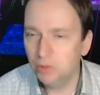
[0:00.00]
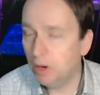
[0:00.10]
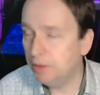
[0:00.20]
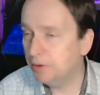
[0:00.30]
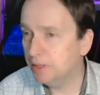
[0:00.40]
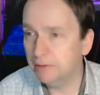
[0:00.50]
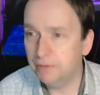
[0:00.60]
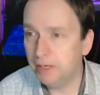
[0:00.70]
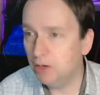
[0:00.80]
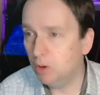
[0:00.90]
whether it's a
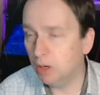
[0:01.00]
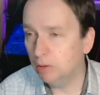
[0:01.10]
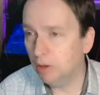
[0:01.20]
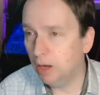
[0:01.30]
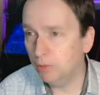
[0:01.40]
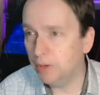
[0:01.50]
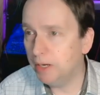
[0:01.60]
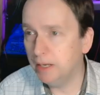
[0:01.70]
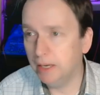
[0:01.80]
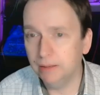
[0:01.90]
video or a long
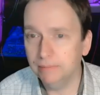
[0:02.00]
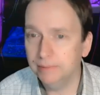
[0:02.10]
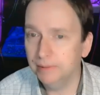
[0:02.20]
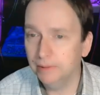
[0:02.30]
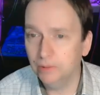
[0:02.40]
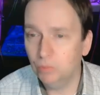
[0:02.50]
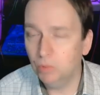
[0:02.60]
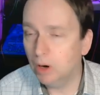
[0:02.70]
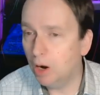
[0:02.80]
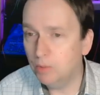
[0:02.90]
reading,
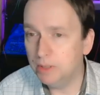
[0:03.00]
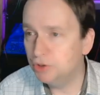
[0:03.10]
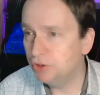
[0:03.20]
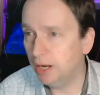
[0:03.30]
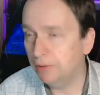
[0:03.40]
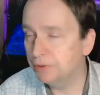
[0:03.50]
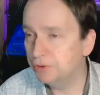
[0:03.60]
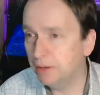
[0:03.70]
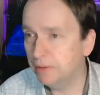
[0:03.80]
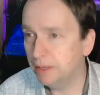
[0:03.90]
we're always
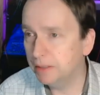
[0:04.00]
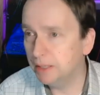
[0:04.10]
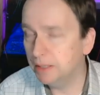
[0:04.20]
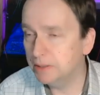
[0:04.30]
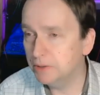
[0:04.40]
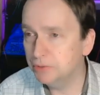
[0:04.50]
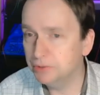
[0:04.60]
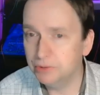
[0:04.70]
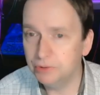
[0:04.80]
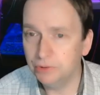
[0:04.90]
challenged, I think, to get
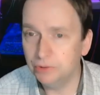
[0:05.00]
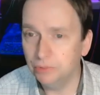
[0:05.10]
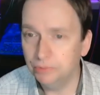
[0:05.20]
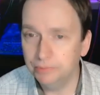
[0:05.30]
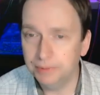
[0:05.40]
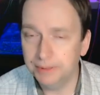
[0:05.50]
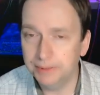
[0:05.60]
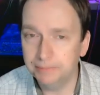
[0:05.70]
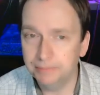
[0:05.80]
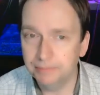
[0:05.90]
students to,
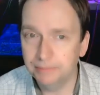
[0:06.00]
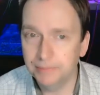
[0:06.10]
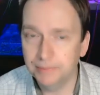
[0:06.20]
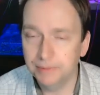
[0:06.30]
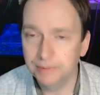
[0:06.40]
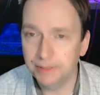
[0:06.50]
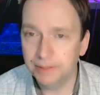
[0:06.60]
um, you